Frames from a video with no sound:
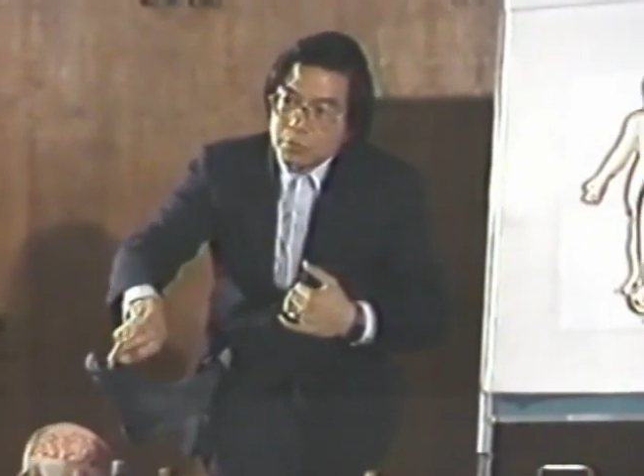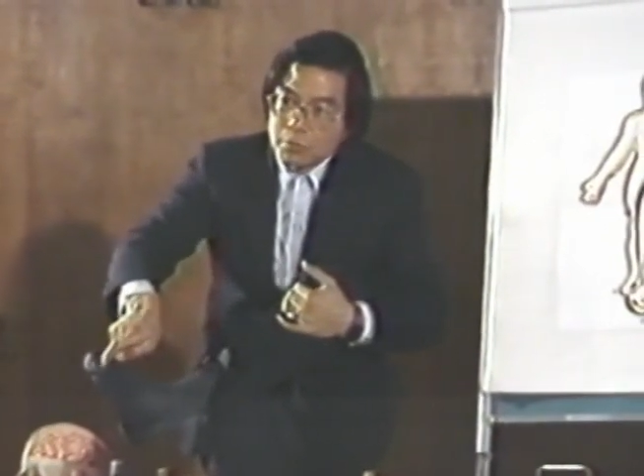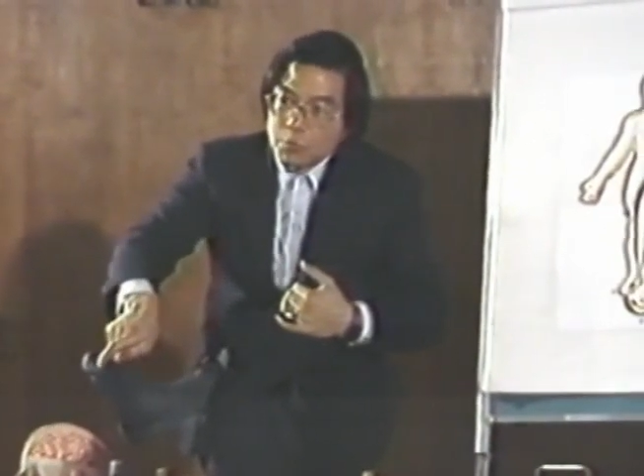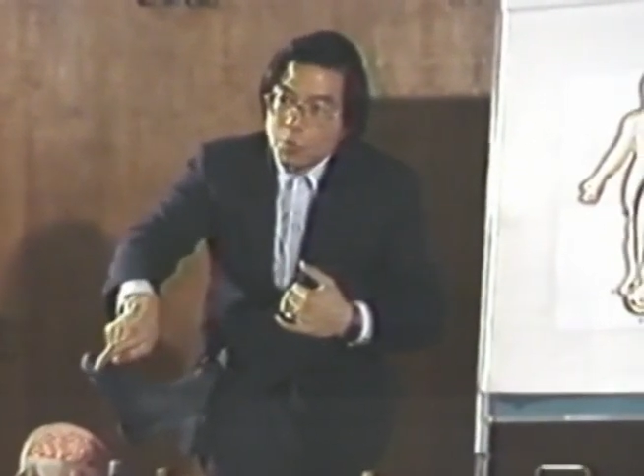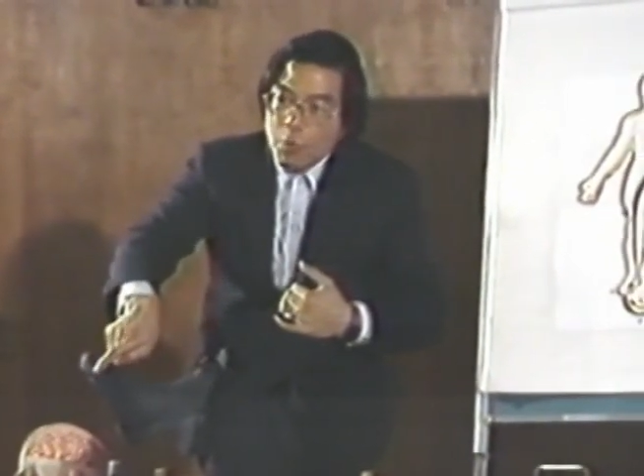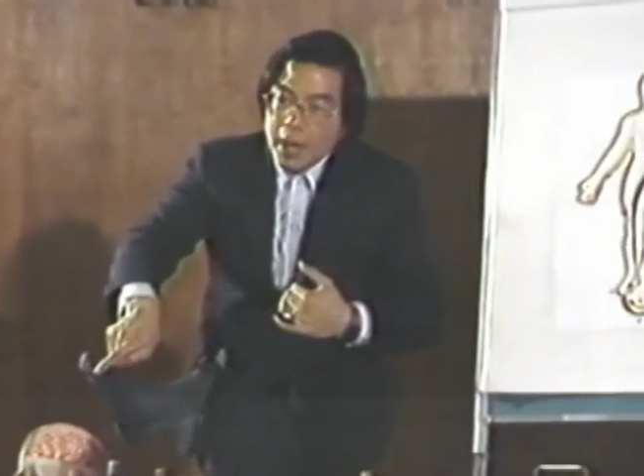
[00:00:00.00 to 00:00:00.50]

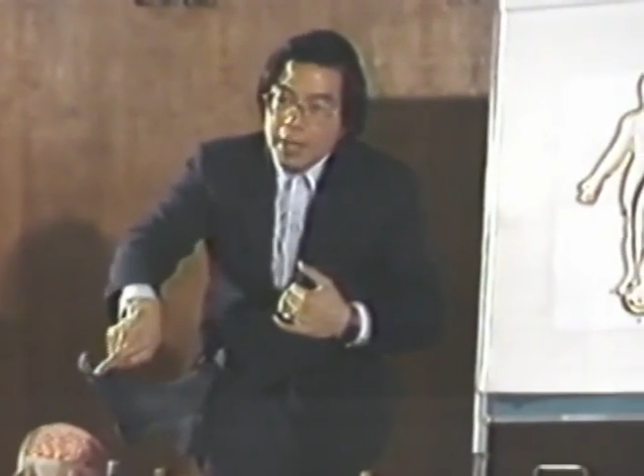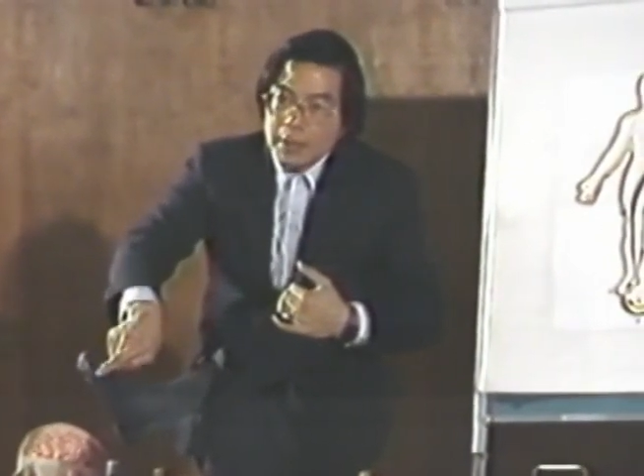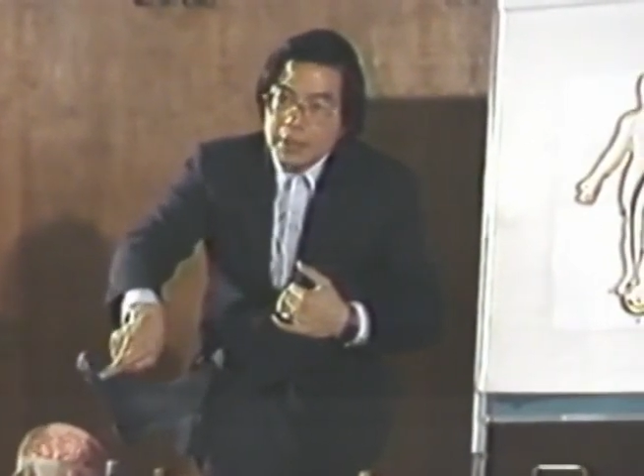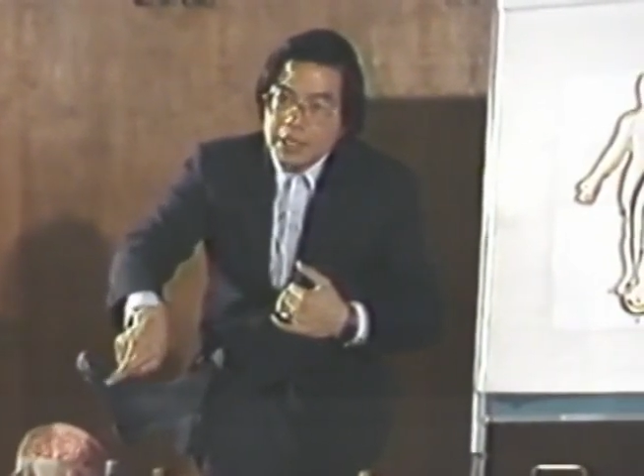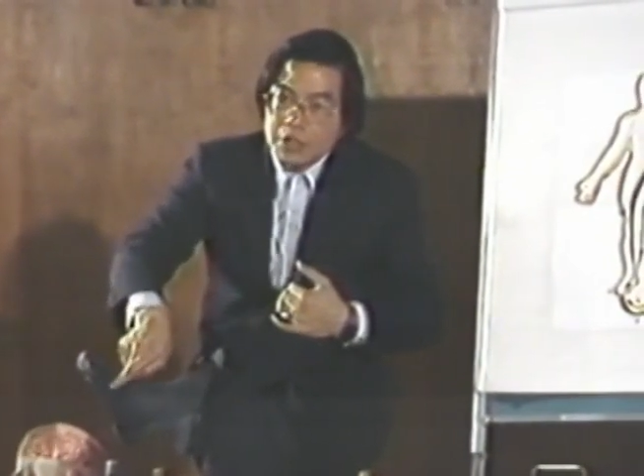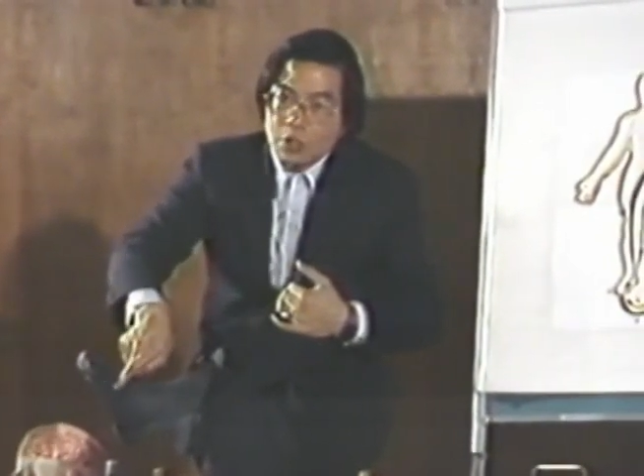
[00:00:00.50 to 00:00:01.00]
One
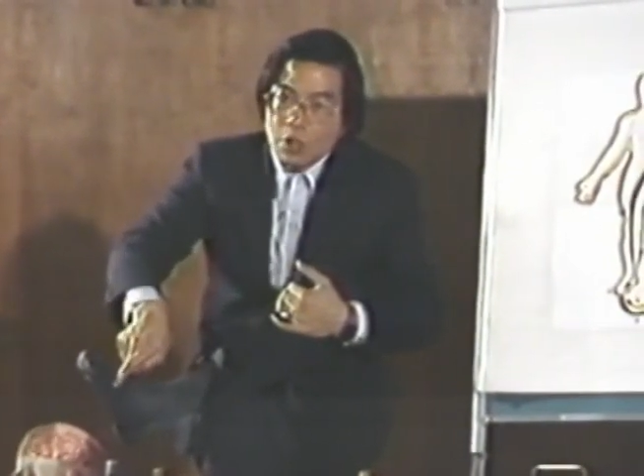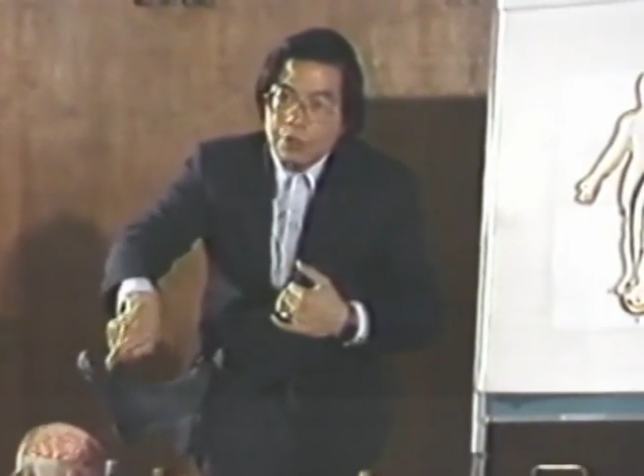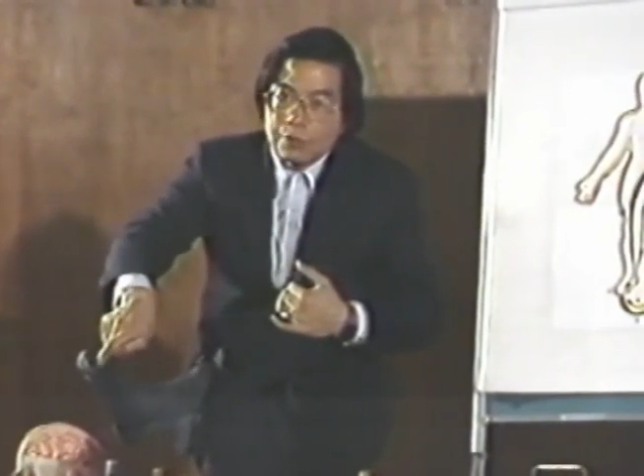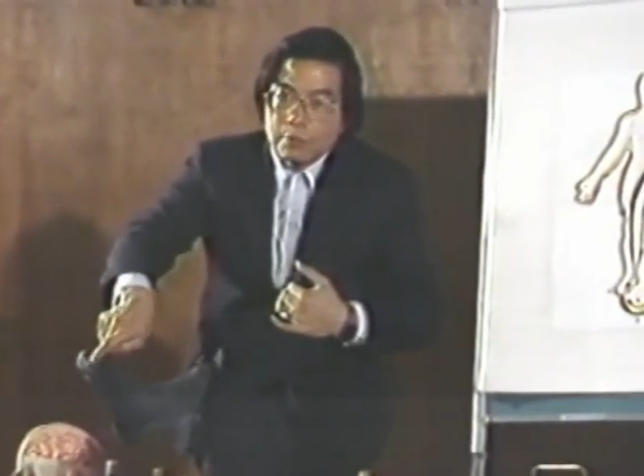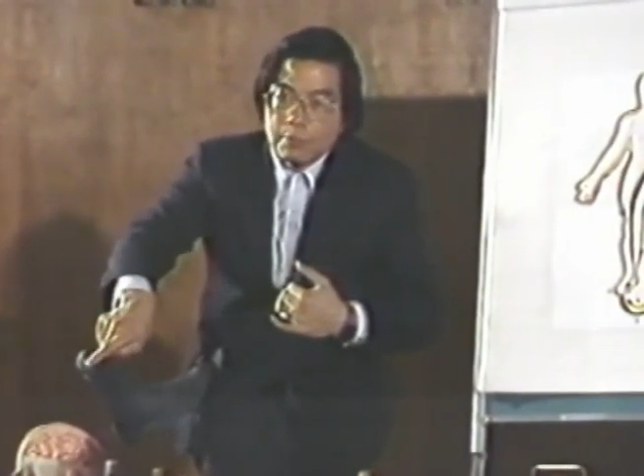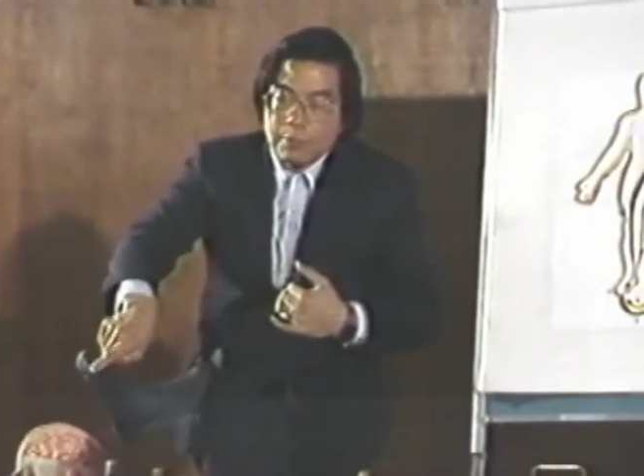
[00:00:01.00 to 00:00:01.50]
is toe,
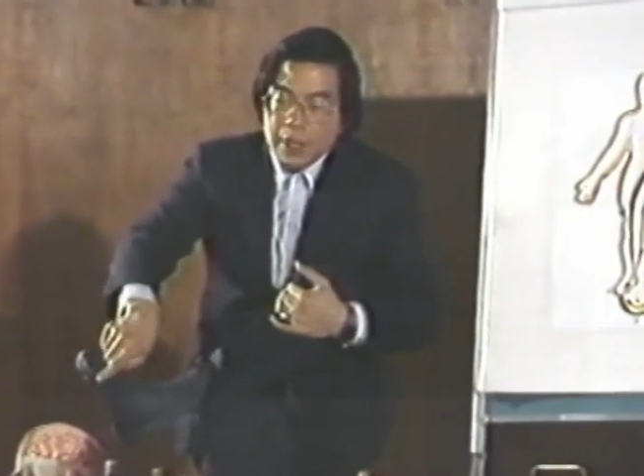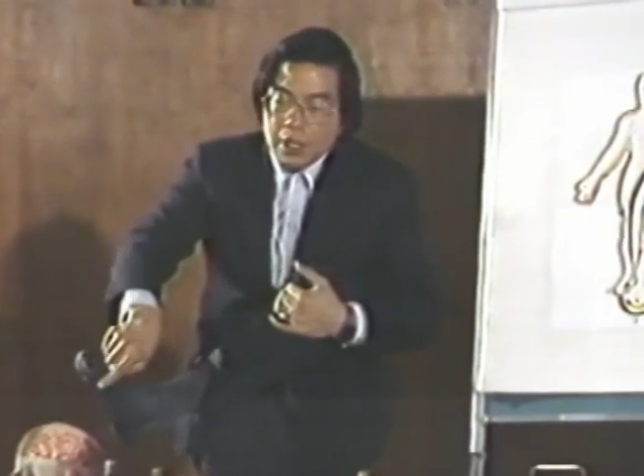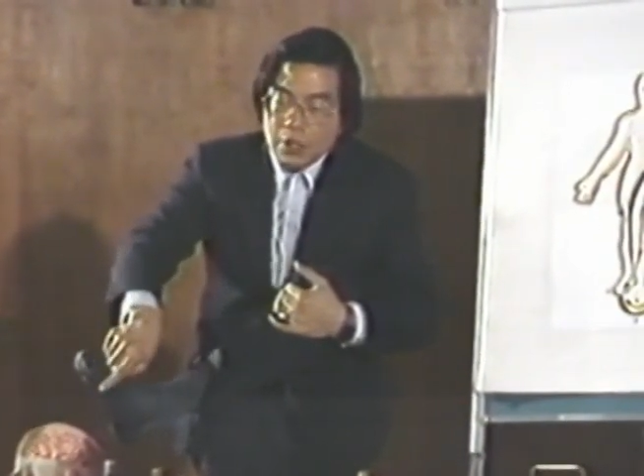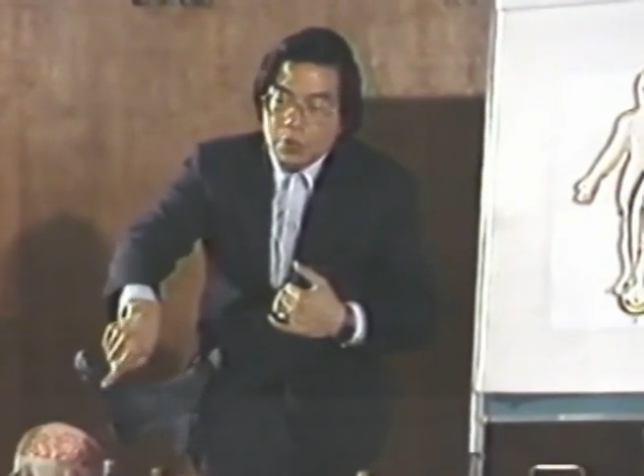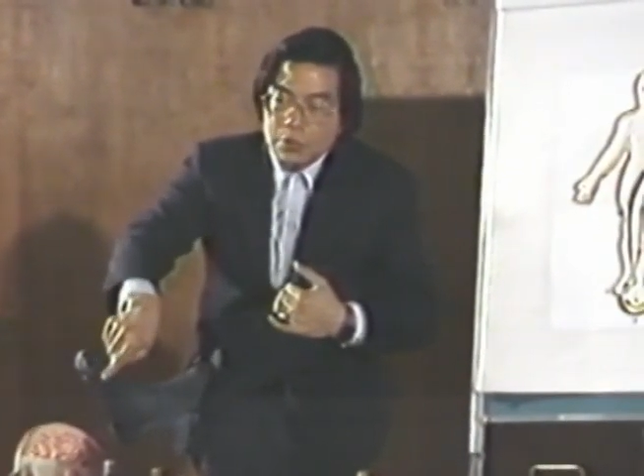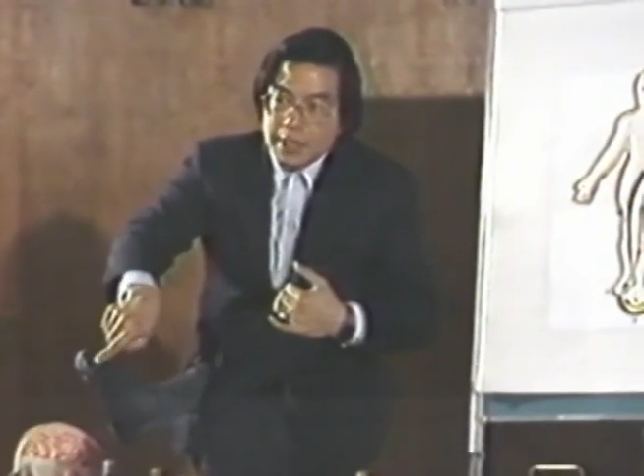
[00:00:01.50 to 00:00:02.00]
big
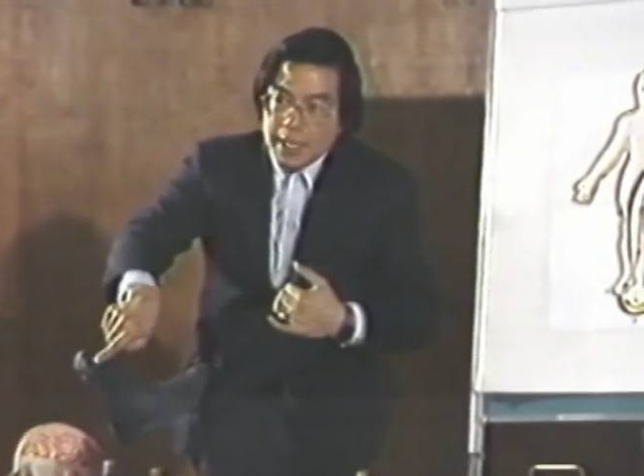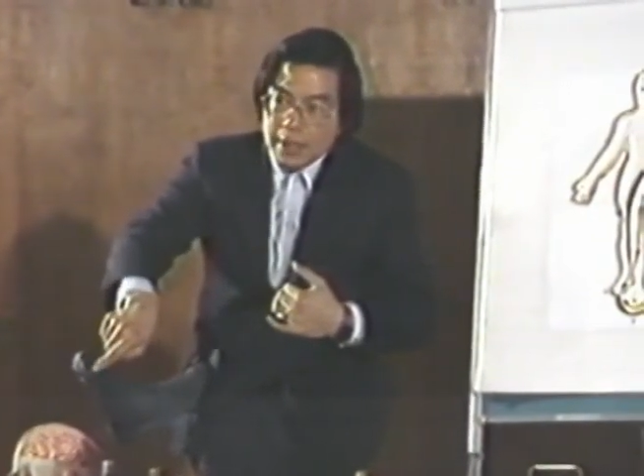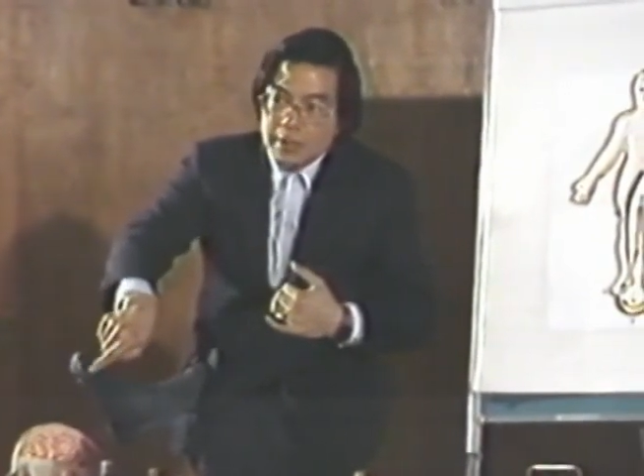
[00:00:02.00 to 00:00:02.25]
toe, second,